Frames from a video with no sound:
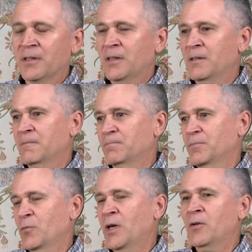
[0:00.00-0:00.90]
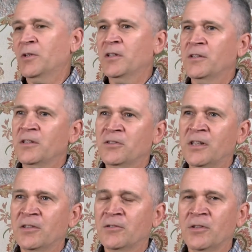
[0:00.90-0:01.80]
Uh, wow, 100 years
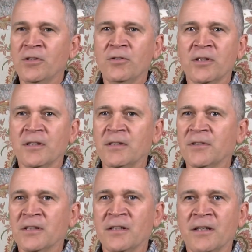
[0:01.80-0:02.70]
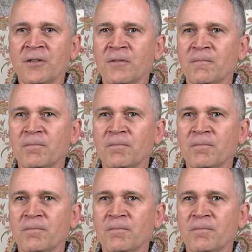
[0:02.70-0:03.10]
down the road, who can even tell?